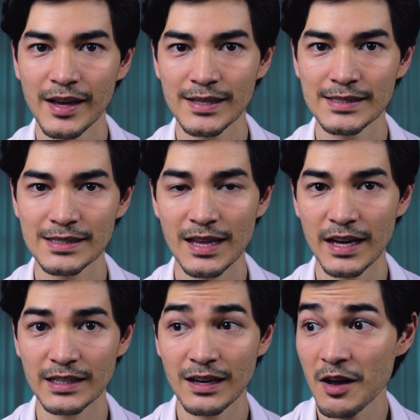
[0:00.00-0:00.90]
is
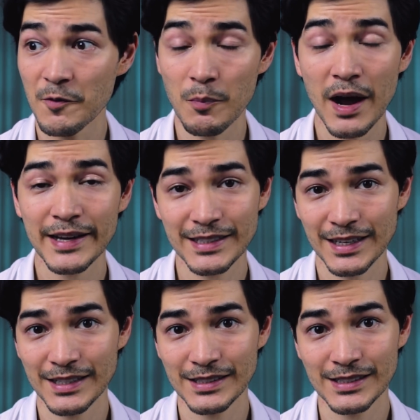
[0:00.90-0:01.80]
that my
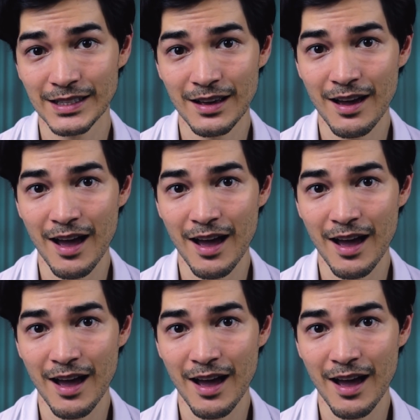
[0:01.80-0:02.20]
days